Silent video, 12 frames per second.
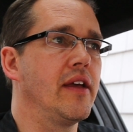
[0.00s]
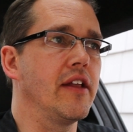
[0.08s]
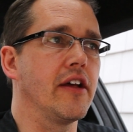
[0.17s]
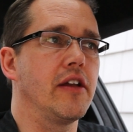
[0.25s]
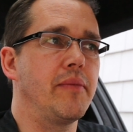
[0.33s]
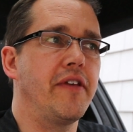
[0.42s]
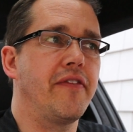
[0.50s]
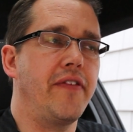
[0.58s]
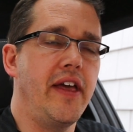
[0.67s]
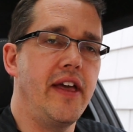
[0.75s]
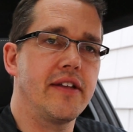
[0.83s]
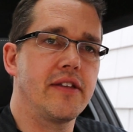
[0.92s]
You know, to be
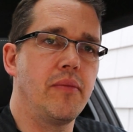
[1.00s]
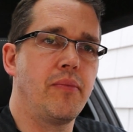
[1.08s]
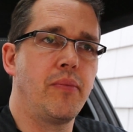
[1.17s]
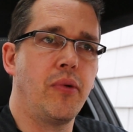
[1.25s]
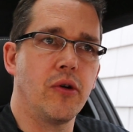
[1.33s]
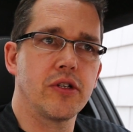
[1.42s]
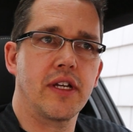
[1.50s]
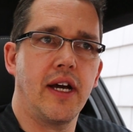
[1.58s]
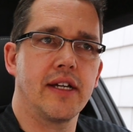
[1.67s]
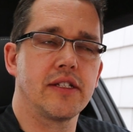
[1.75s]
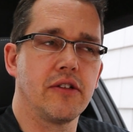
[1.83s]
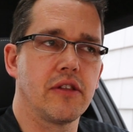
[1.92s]
fair to Porsche
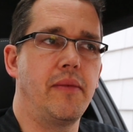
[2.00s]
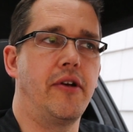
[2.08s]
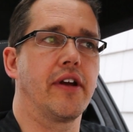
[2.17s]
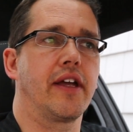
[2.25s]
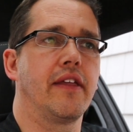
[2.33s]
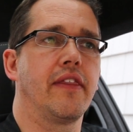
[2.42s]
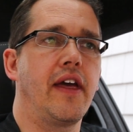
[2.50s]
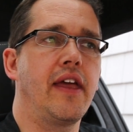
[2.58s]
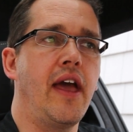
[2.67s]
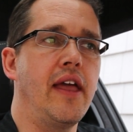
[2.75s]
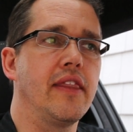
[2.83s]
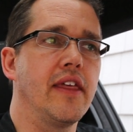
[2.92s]
Cars North America,
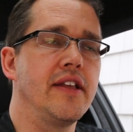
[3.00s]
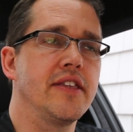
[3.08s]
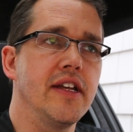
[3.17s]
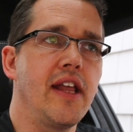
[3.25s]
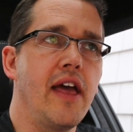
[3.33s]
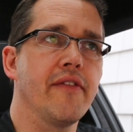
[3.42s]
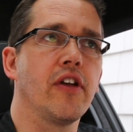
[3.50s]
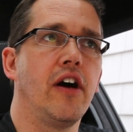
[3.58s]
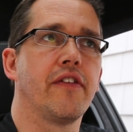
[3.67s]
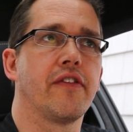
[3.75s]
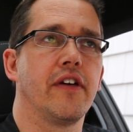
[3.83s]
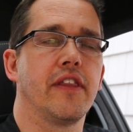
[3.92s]
they did have an
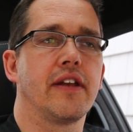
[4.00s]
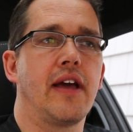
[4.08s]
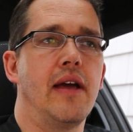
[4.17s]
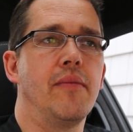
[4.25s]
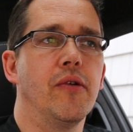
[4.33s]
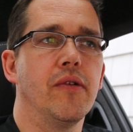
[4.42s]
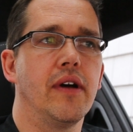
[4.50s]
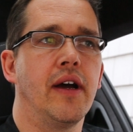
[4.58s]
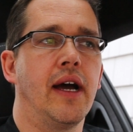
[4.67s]
offer on the table.